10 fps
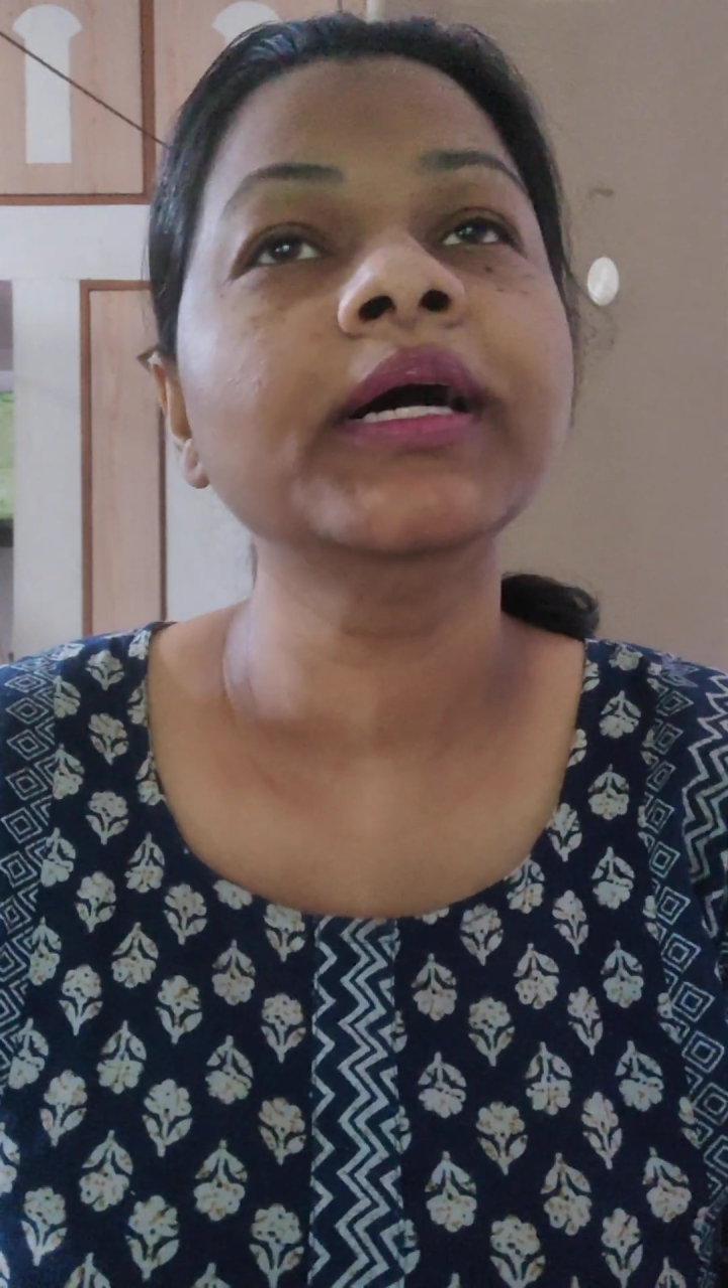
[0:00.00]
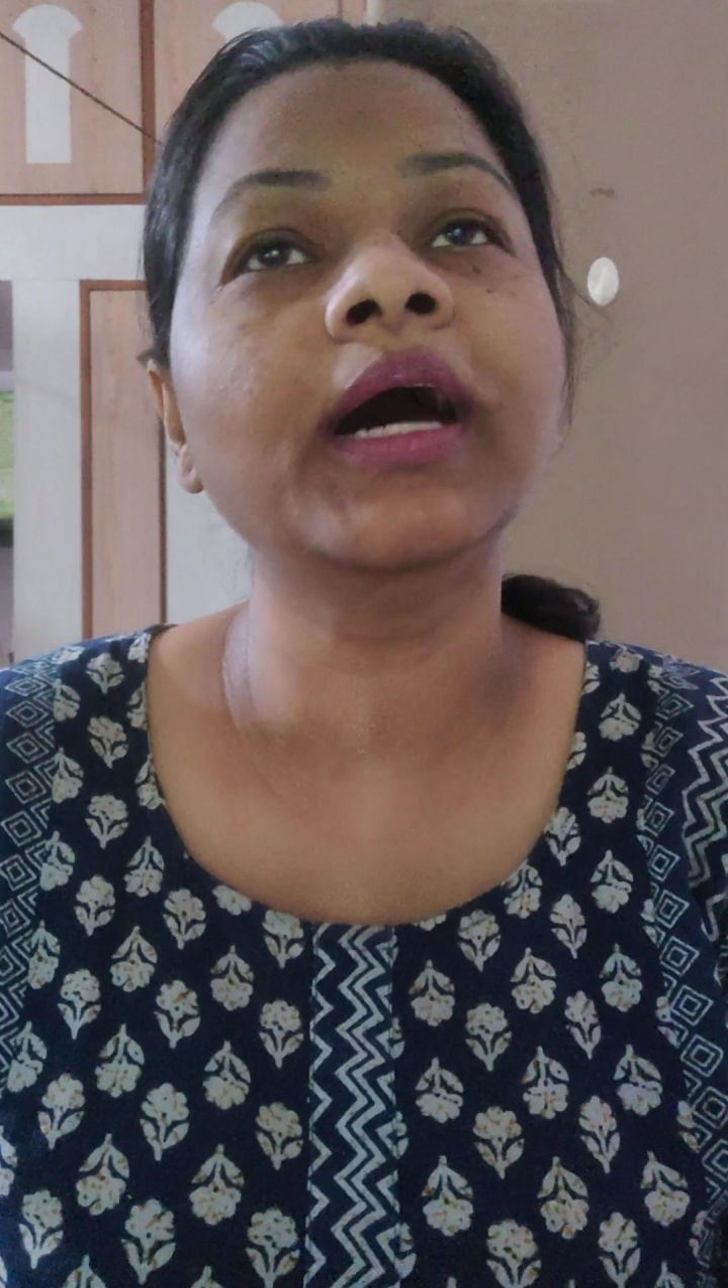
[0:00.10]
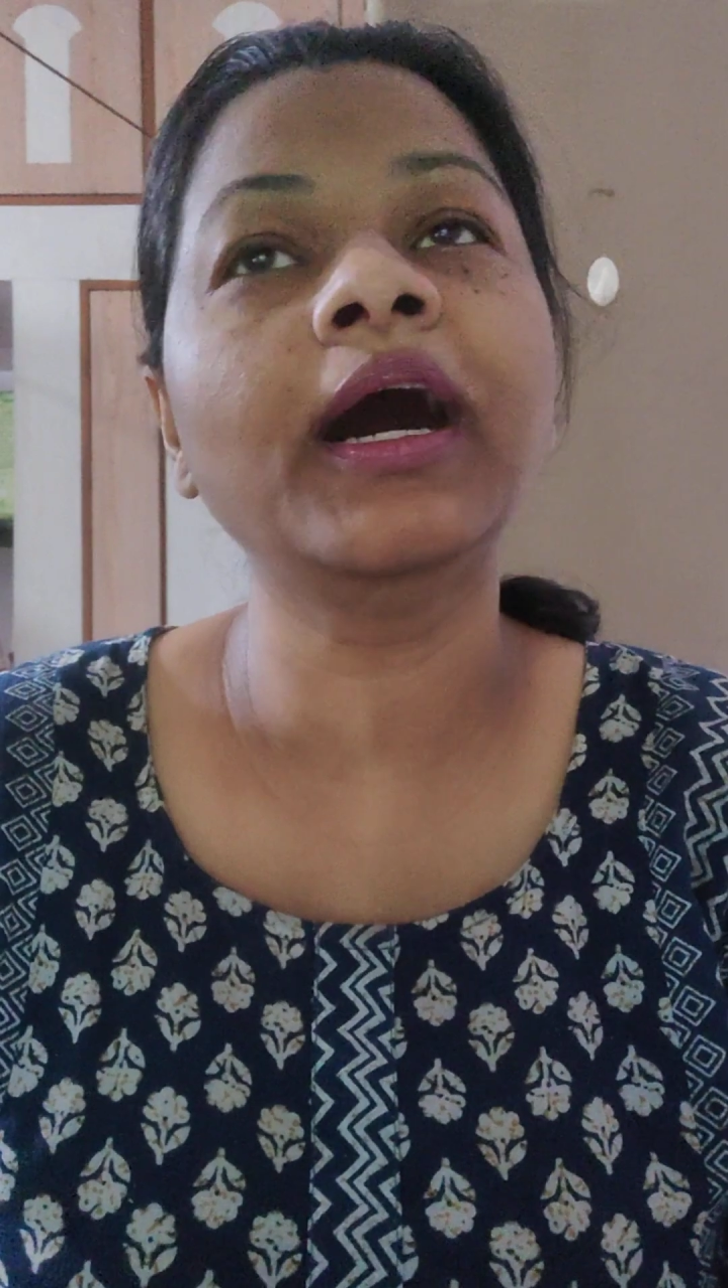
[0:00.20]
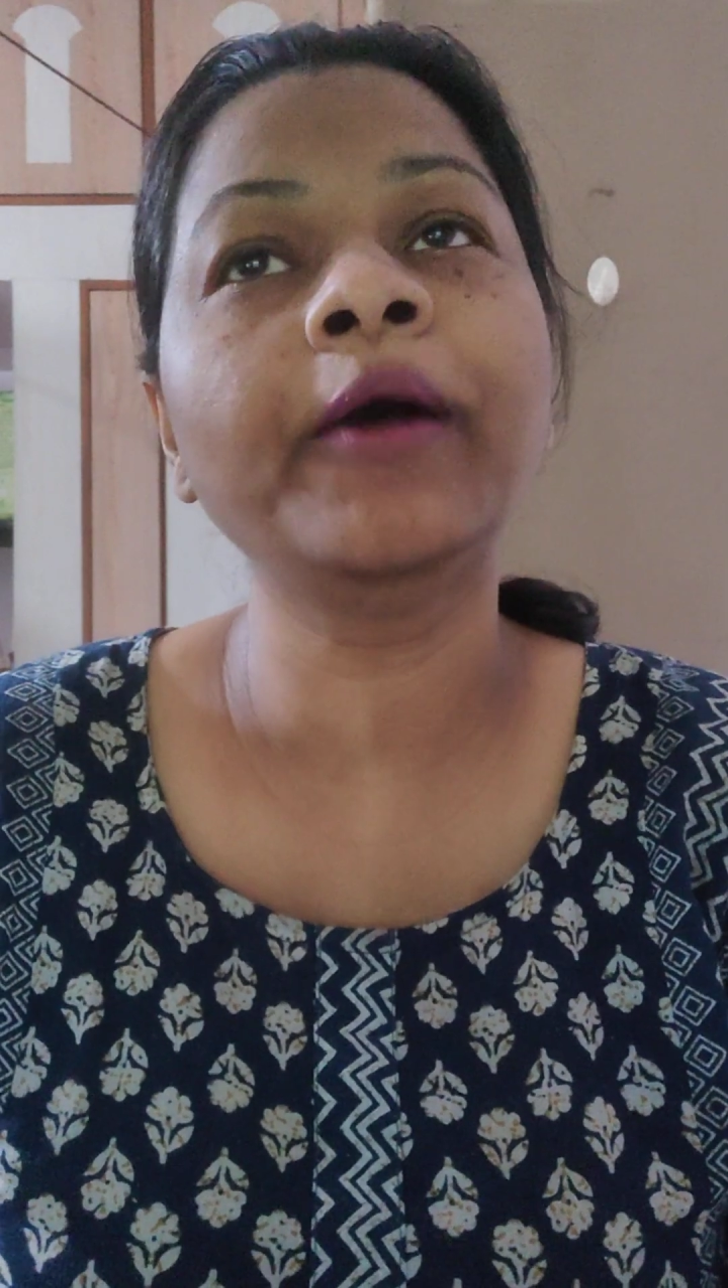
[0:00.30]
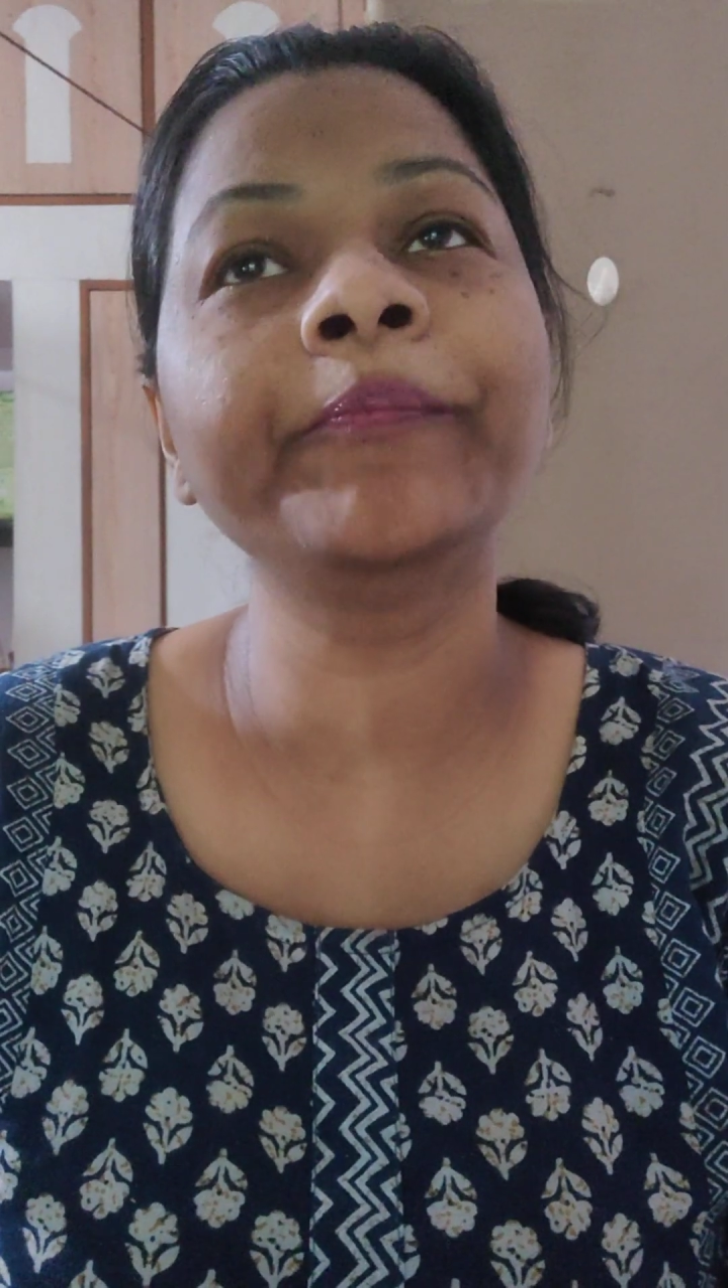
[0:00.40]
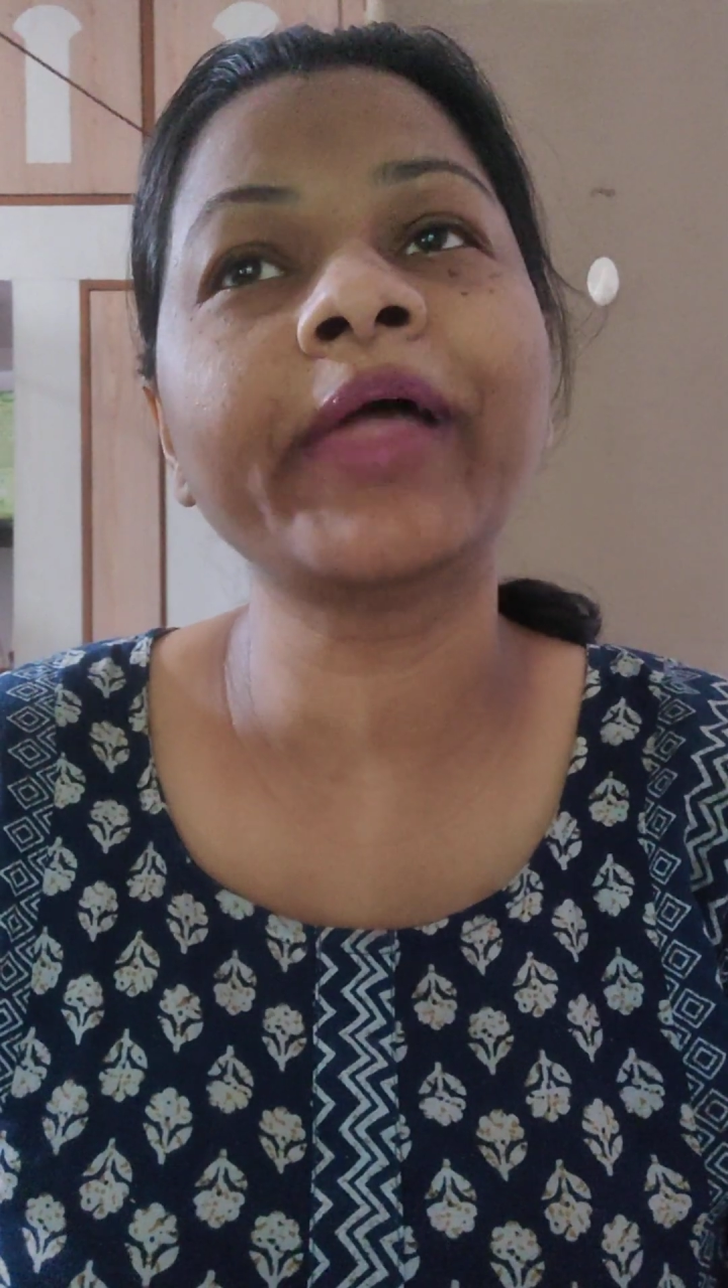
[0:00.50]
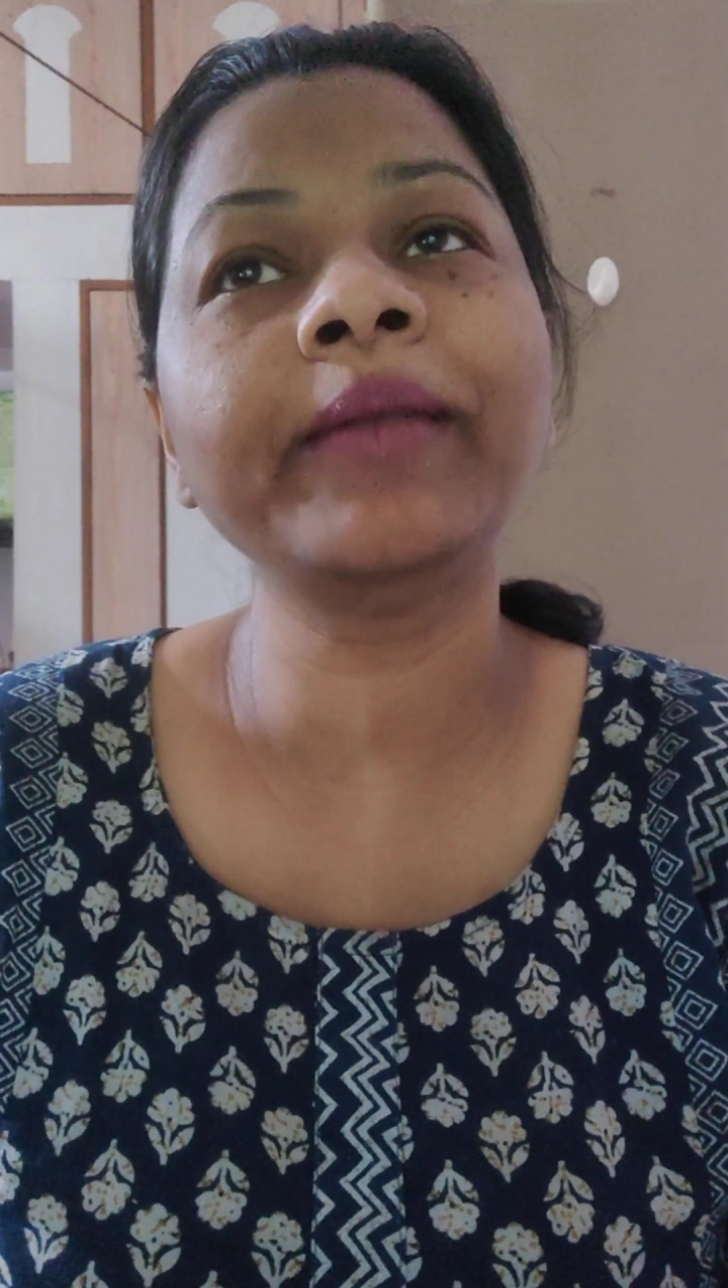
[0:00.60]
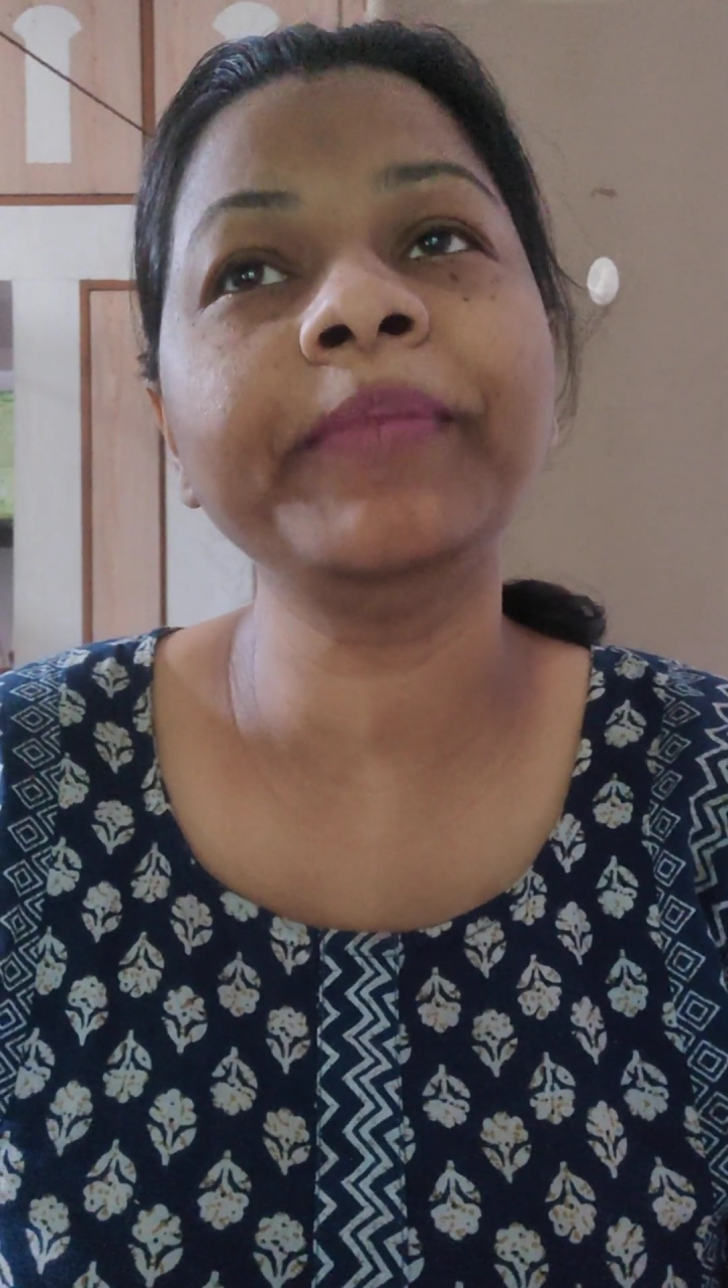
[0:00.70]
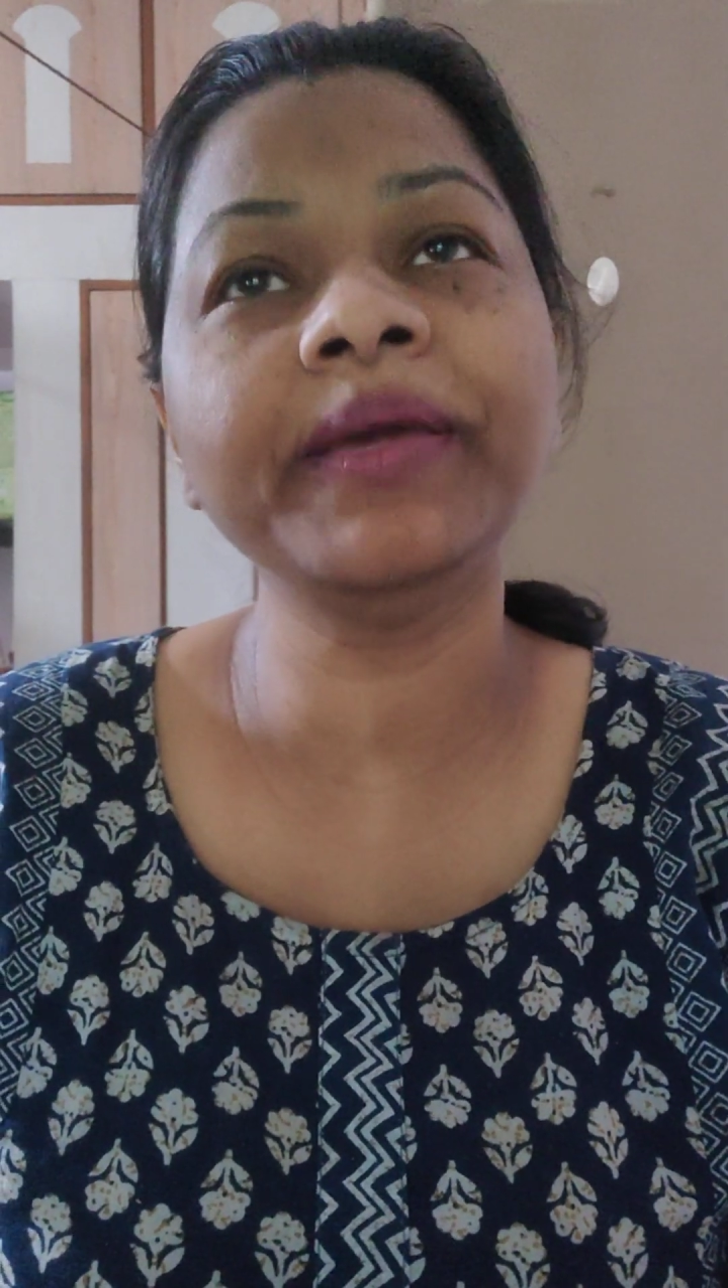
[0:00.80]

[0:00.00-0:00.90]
And